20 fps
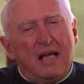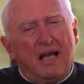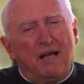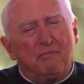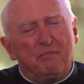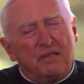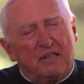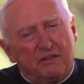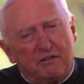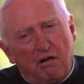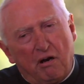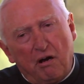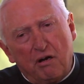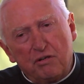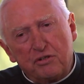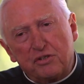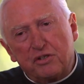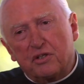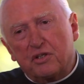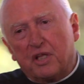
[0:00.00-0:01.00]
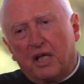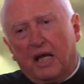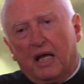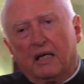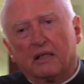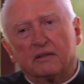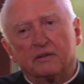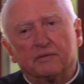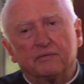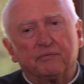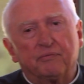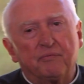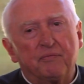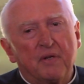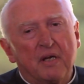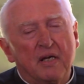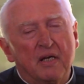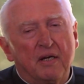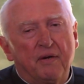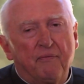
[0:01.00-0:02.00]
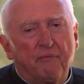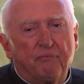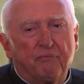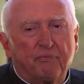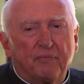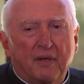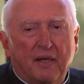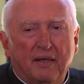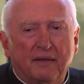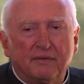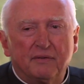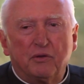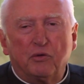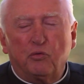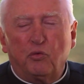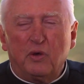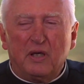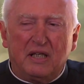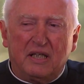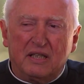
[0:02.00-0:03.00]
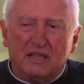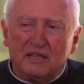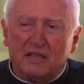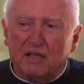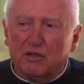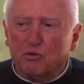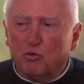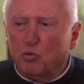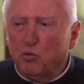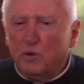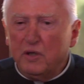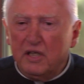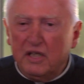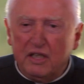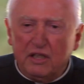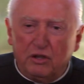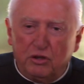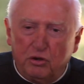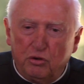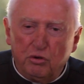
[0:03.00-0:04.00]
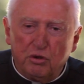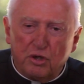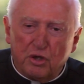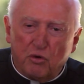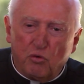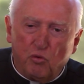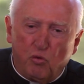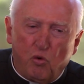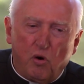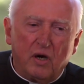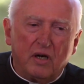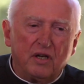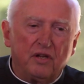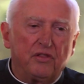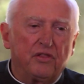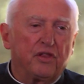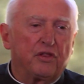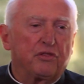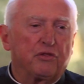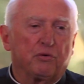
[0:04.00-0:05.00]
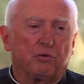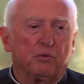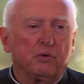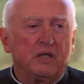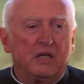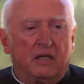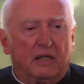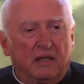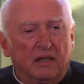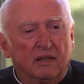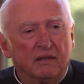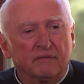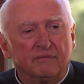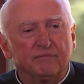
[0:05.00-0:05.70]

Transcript: And because of that, we can get really good at one of the 3